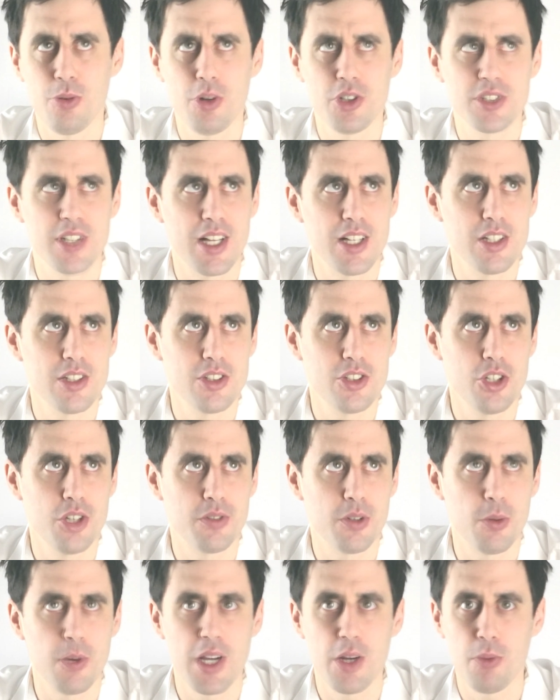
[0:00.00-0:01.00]
was that the
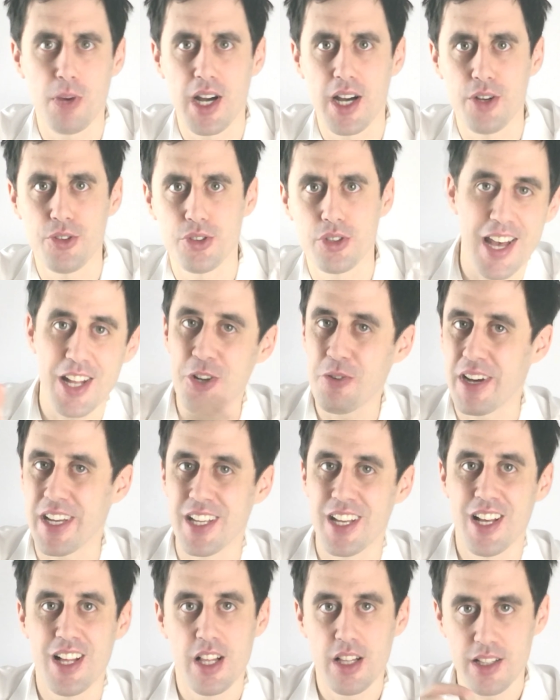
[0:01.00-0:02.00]
other way around?
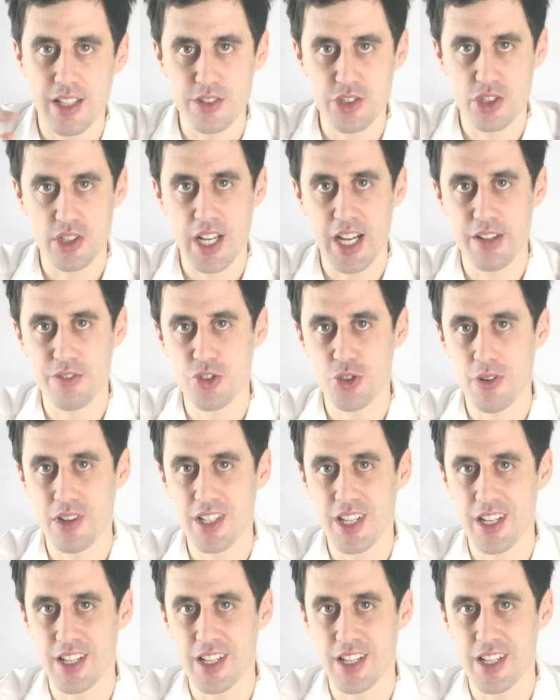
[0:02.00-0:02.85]
Anyway, let's dive straight